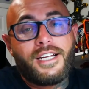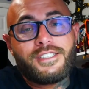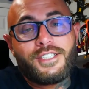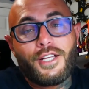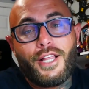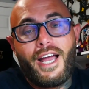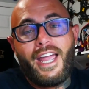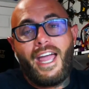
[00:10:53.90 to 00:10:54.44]

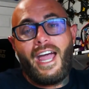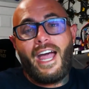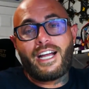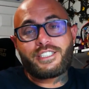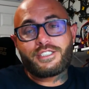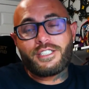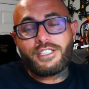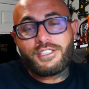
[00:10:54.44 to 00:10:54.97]
until I
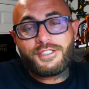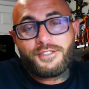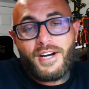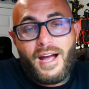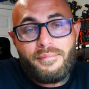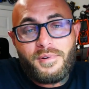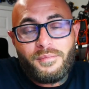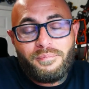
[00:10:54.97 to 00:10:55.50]
actually
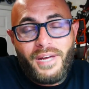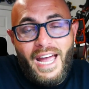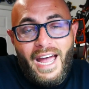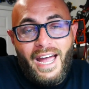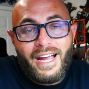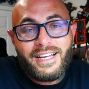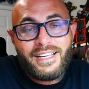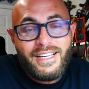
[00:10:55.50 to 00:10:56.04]
strap a
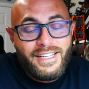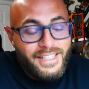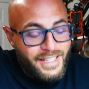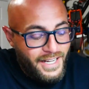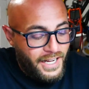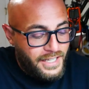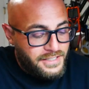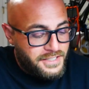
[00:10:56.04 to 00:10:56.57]
pack
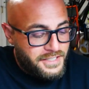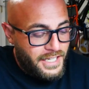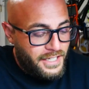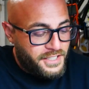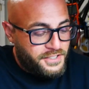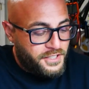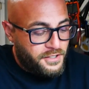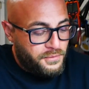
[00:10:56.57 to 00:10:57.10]
and send
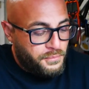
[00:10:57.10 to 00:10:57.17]
it to the